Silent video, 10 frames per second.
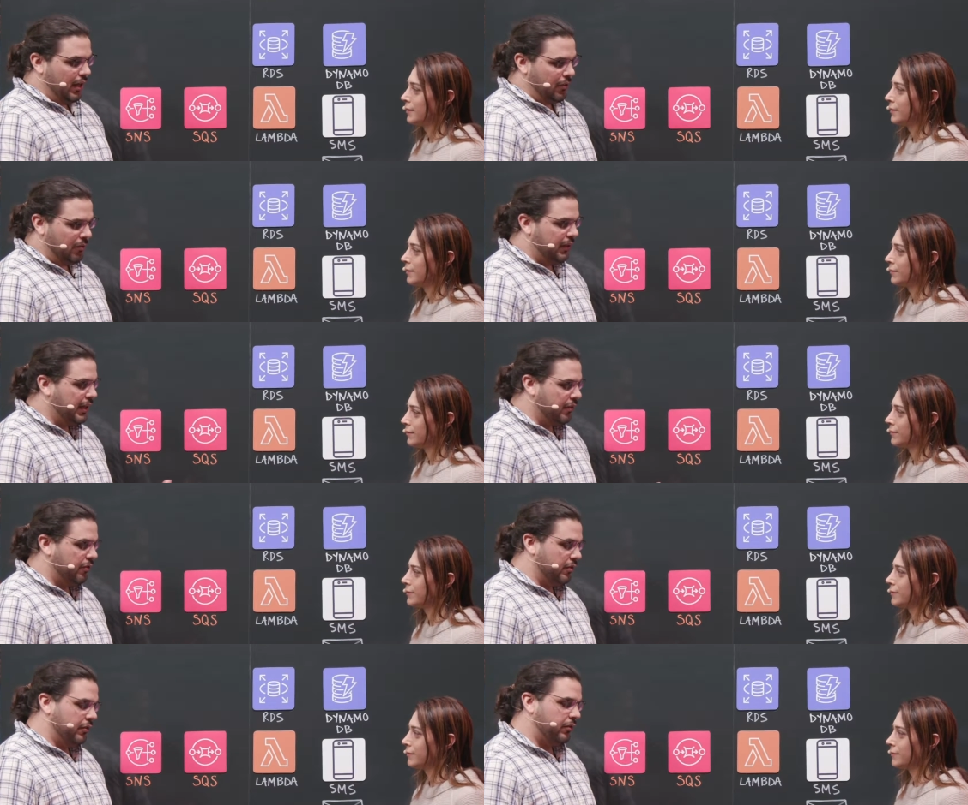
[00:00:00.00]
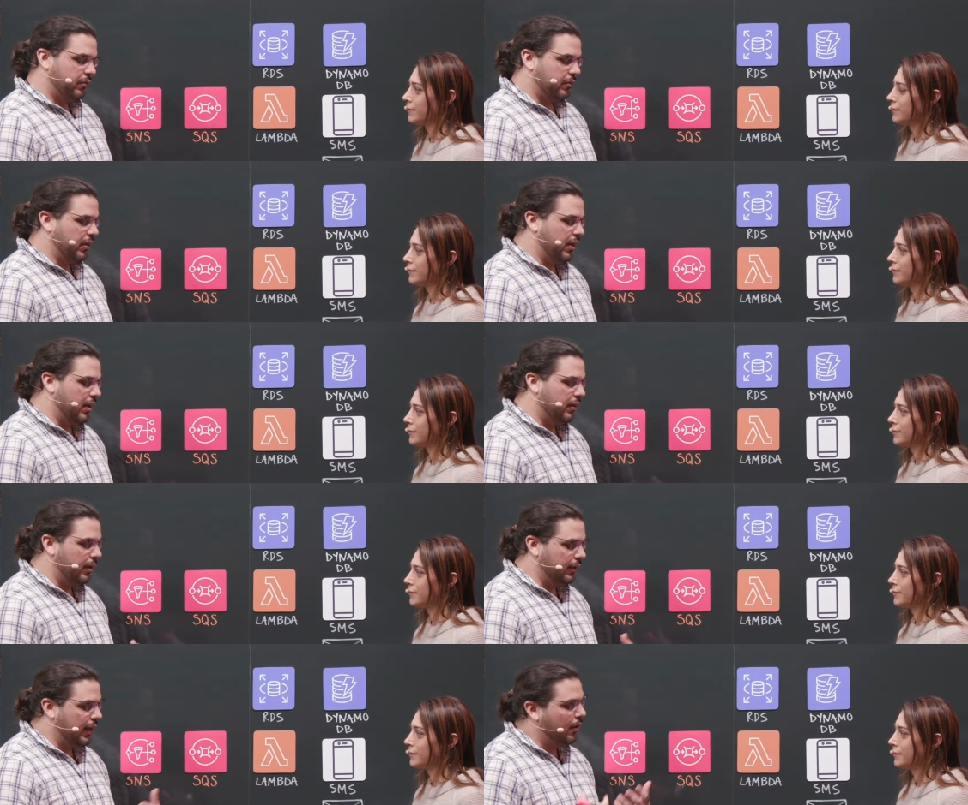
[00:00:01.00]
Speaker 1: notifications uh,
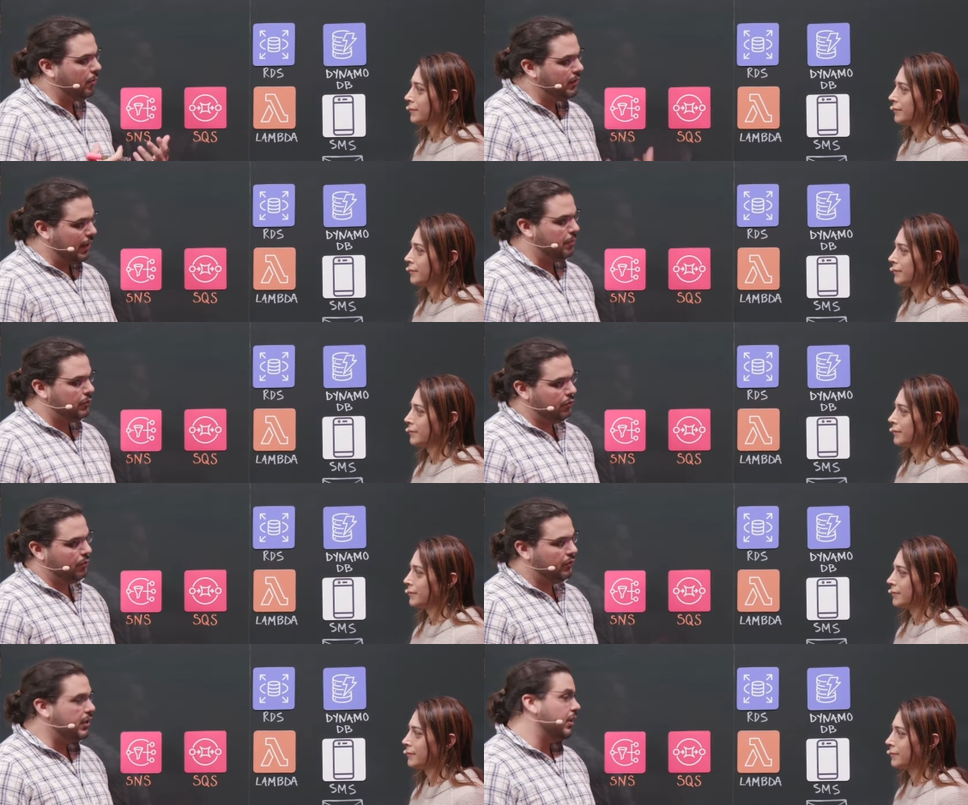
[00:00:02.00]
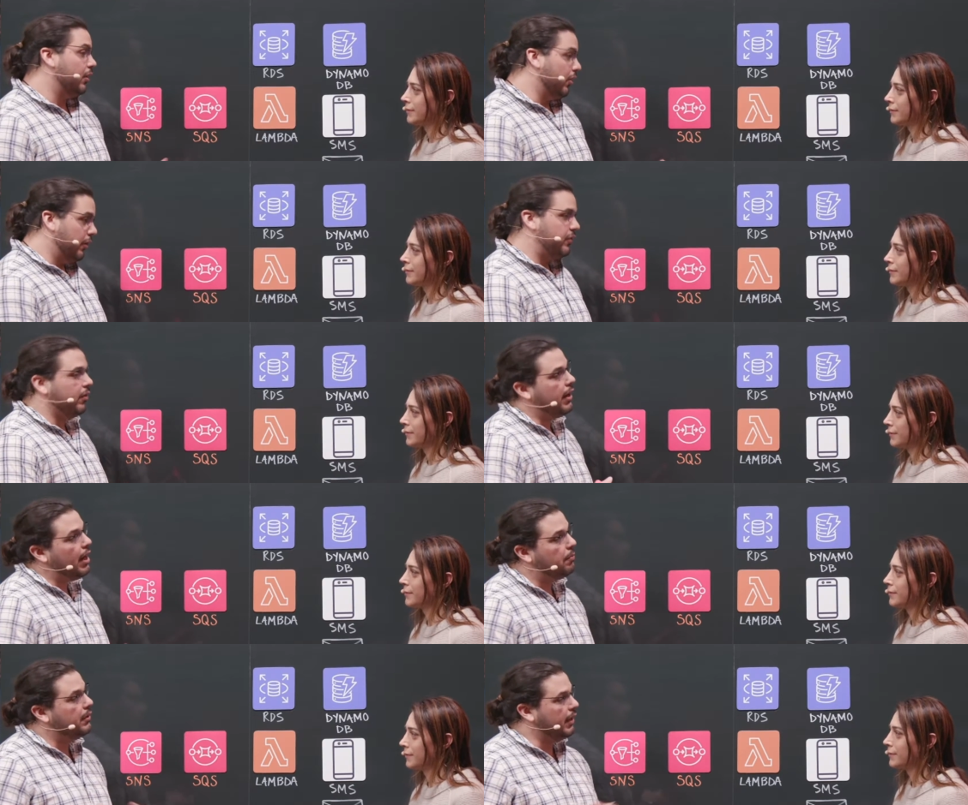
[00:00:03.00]
allow them to see alerts that are
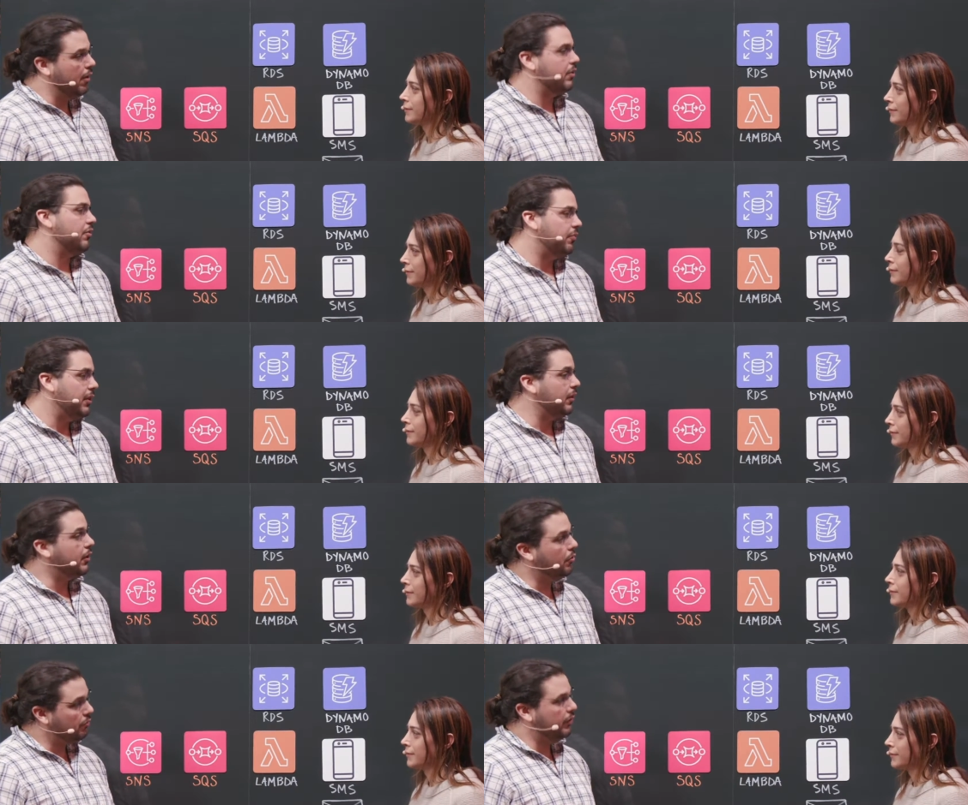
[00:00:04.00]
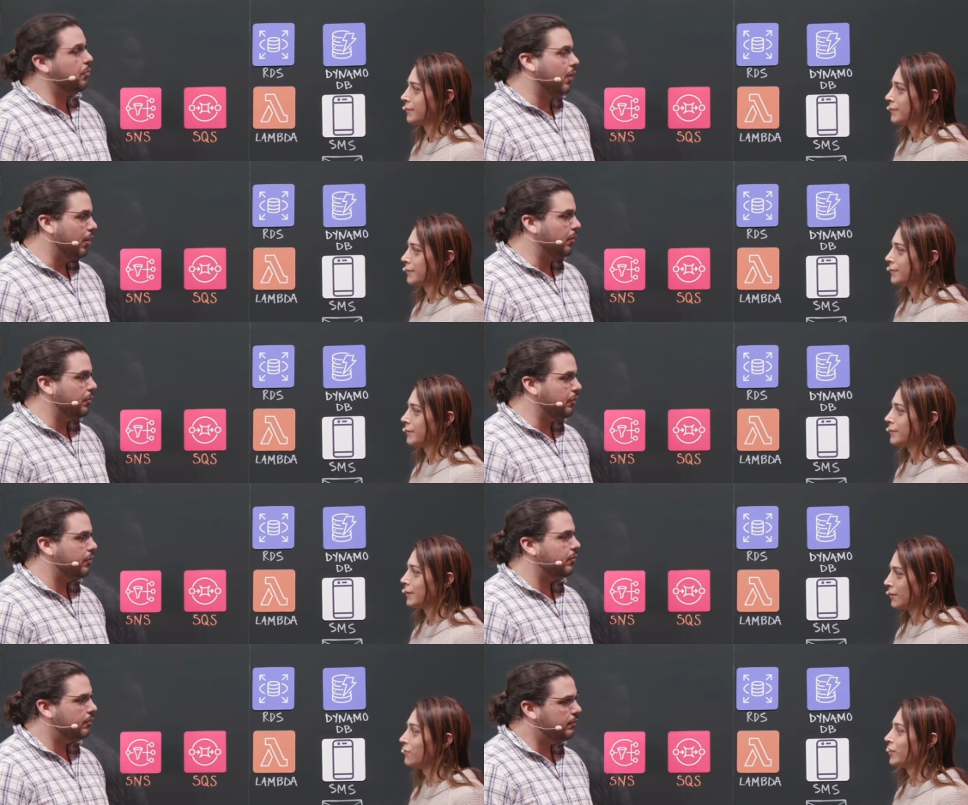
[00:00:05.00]
happening out in the field and go fix problems.
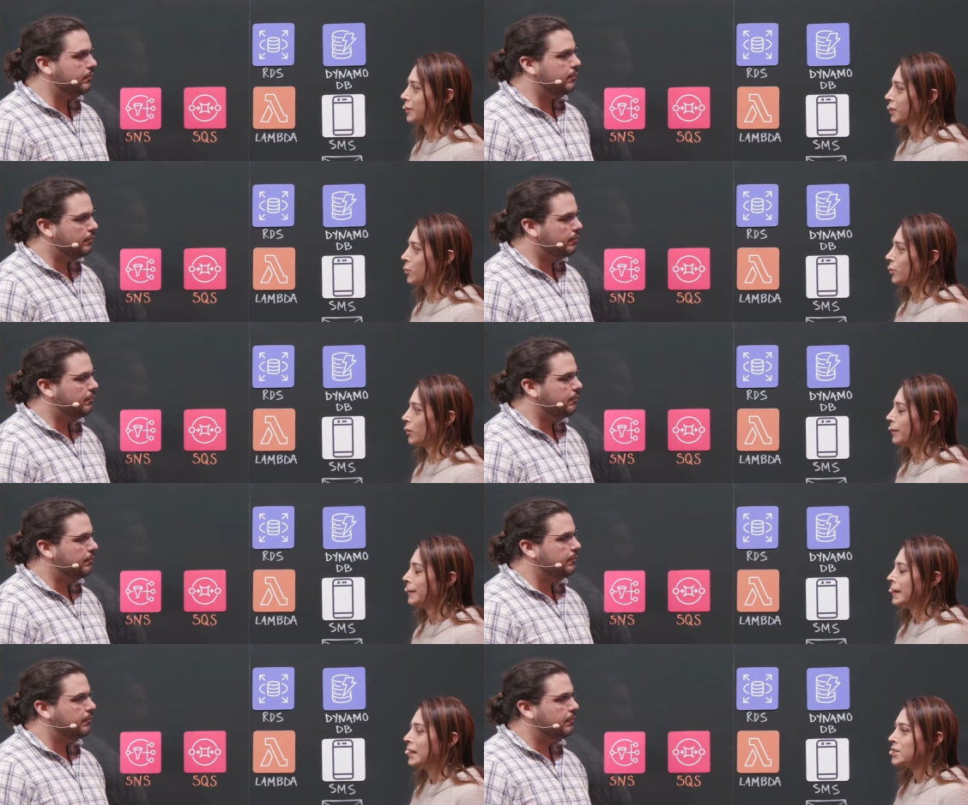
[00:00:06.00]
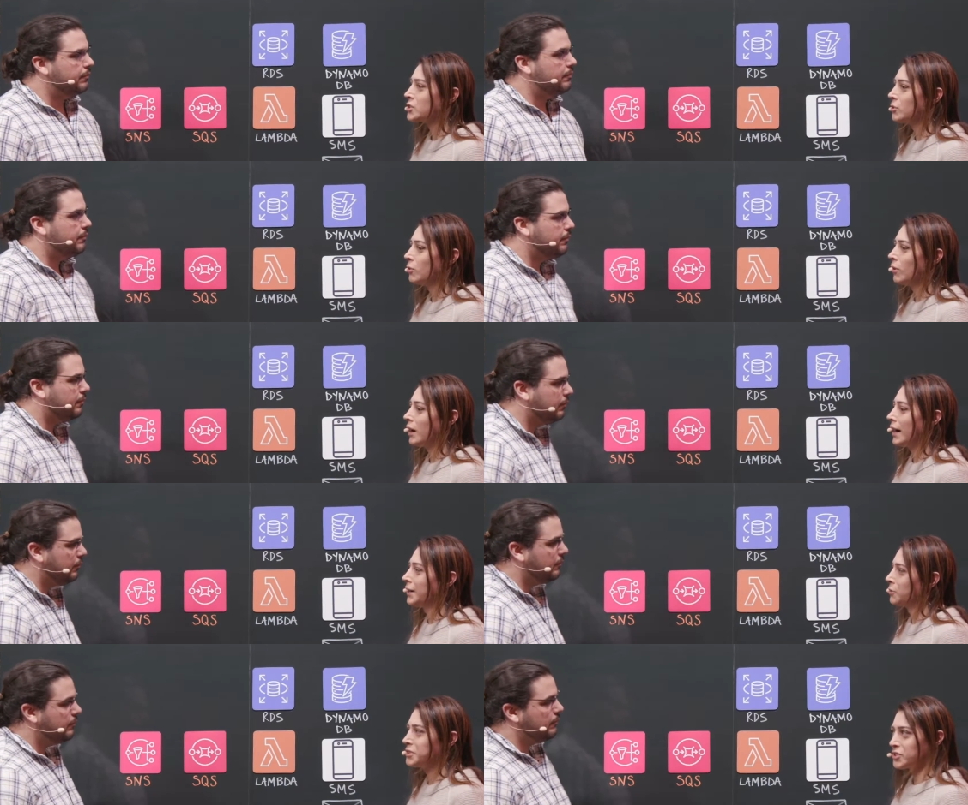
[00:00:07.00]
Speaker 2: Very cool. So I
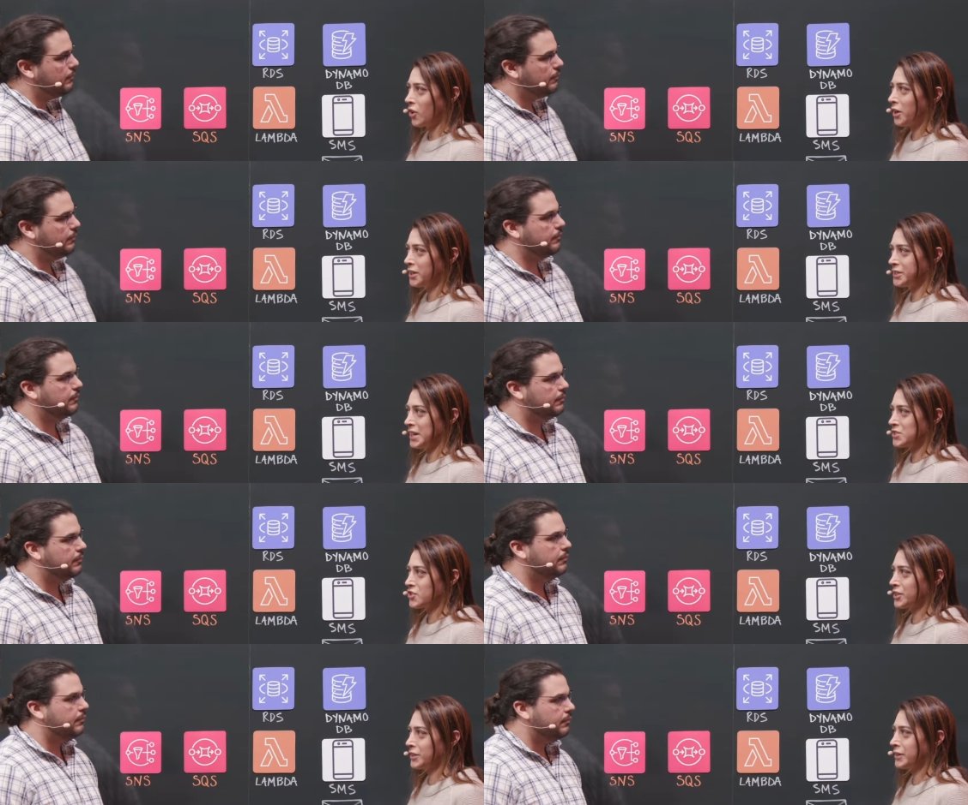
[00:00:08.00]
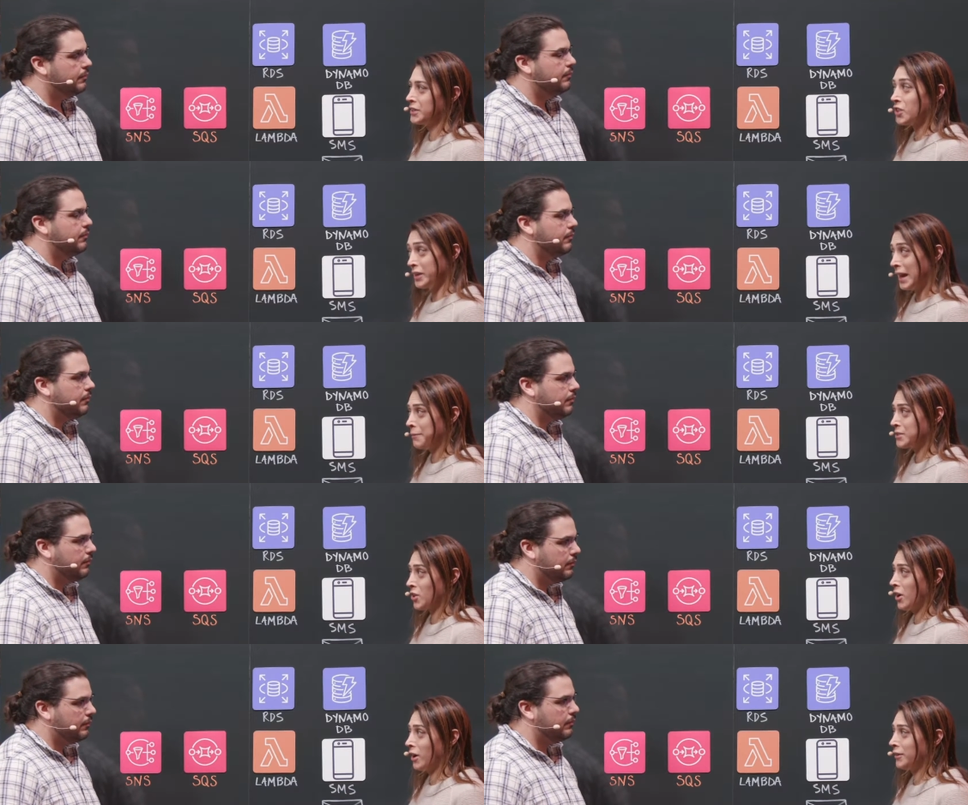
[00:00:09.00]
know this architecture is on
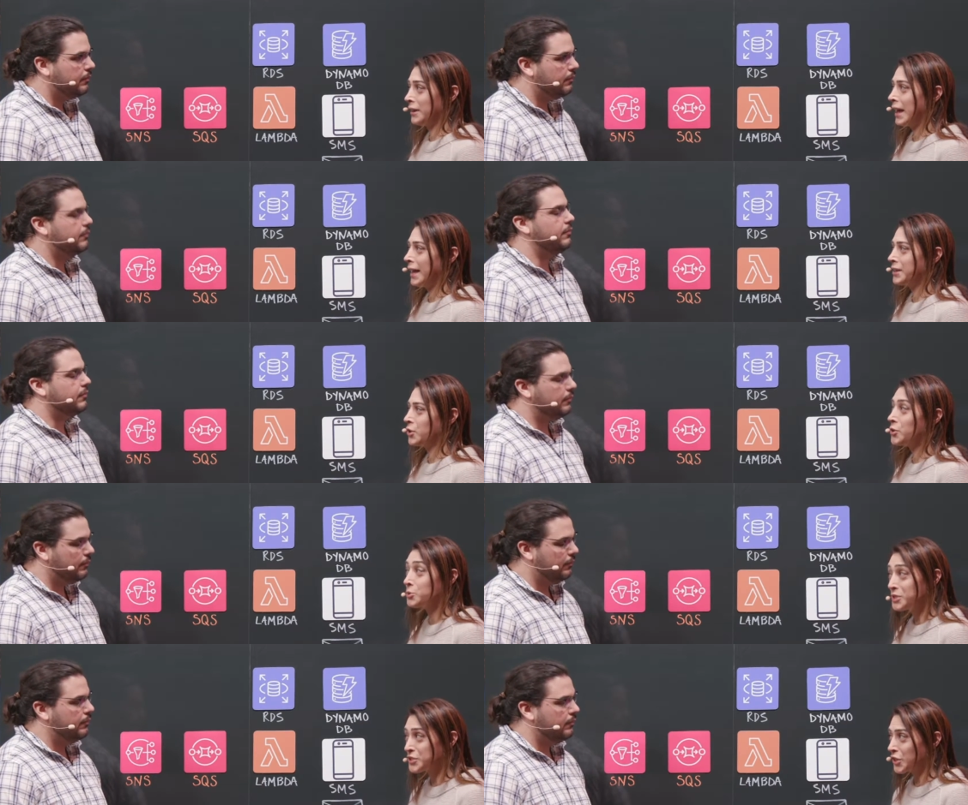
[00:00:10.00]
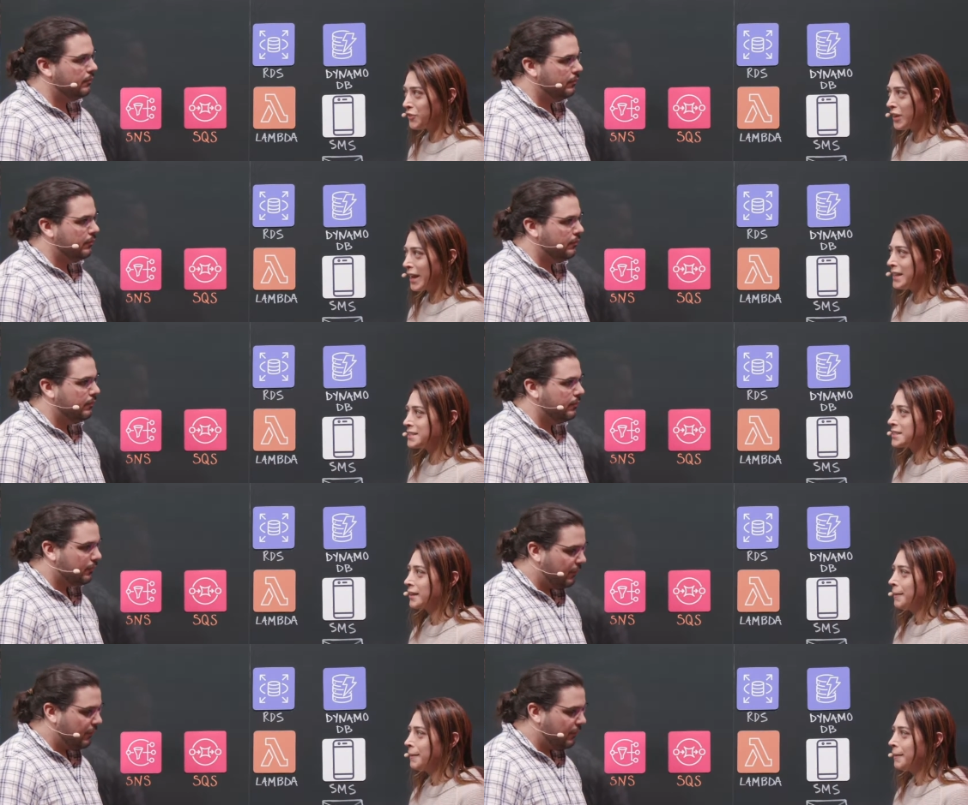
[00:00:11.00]
Amazon and you're using serverless